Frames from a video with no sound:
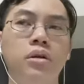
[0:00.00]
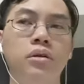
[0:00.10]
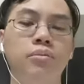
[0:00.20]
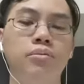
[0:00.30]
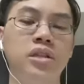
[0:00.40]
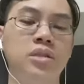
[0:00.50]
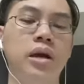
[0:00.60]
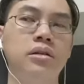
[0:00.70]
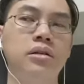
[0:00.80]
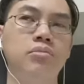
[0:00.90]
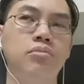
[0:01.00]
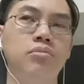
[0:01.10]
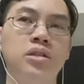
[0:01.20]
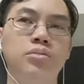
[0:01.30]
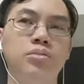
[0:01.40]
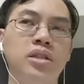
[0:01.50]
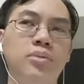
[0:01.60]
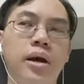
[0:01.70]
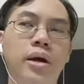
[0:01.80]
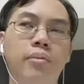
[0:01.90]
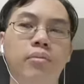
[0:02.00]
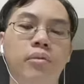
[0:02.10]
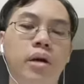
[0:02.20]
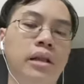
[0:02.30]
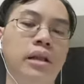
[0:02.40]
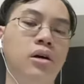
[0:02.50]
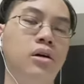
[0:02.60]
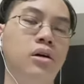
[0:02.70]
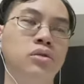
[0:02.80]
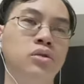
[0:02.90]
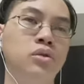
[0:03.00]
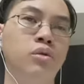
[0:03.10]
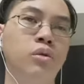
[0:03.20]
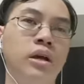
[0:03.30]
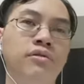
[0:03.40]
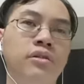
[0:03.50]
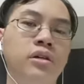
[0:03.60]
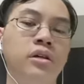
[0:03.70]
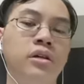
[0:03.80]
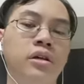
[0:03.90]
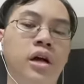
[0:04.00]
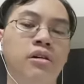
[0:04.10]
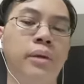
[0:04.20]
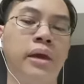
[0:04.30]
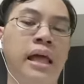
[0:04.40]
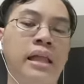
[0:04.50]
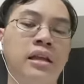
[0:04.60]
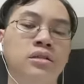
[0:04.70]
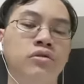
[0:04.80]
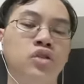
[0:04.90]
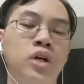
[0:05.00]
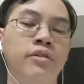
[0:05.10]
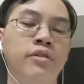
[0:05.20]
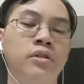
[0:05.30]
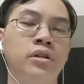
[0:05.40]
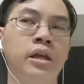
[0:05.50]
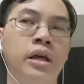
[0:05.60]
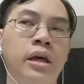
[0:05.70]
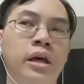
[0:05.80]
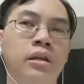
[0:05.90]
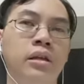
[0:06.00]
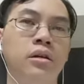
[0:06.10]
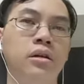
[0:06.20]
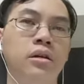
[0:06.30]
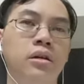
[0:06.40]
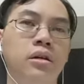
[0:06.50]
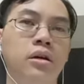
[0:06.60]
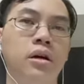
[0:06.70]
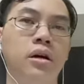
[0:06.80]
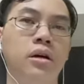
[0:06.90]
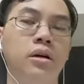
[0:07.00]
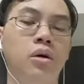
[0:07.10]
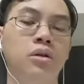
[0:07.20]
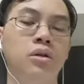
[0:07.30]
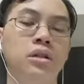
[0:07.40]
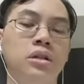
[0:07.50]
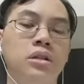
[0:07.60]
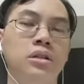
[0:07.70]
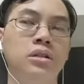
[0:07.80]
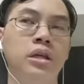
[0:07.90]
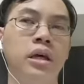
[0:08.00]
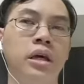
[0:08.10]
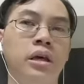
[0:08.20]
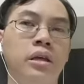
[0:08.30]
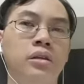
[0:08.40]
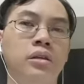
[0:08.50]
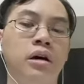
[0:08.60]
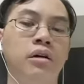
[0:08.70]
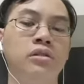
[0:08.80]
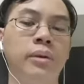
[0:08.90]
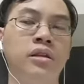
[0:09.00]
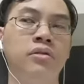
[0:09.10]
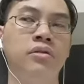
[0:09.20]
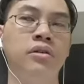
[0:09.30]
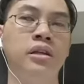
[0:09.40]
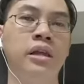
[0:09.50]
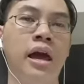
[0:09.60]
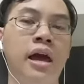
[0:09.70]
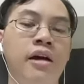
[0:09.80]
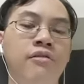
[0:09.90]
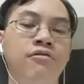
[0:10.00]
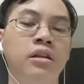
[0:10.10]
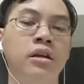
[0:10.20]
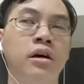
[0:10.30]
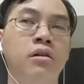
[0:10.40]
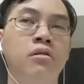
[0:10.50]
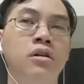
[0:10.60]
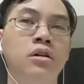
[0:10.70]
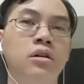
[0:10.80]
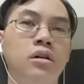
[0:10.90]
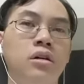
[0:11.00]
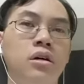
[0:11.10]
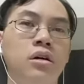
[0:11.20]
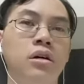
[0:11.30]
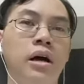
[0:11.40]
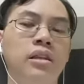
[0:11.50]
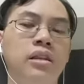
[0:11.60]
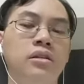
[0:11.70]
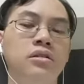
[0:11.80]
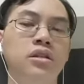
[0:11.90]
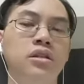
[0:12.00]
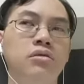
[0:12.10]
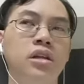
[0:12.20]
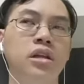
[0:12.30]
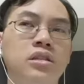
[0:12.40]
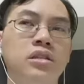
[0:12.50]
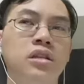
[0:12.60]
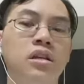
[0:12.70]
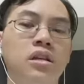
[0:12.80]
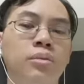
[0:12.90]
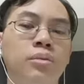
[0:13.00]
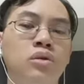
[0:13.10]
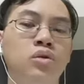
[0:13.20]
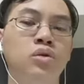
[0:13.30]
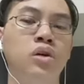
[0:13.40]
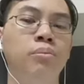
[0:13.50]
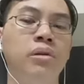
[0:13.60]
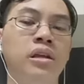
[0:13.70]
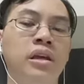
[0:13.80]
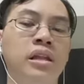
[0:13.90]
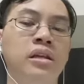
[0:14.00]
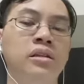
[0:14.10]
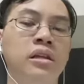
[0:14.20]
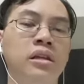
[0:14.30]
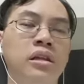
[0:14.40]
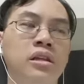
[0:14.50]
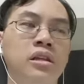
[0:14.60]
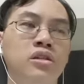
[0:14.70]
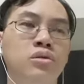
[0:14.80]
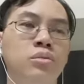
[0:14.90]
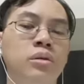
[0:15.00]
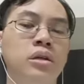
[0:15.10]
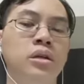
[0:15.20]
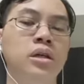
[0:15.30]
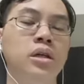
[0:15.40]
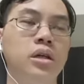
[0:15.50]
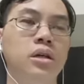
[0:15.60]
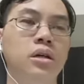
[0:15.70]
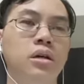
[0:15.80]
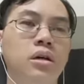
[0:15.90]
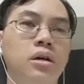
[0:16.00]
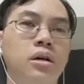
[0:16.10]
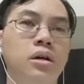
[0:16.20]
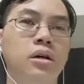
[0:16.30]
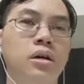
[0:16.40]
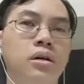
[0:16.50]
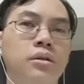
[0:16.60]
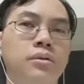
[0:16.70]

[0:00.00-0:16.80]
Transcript: despite this despite adding on to whatever current mechanics of travel and uh, monsters and downtime activity they have right now uh, I still think little bit too complicated than it needs to be uh,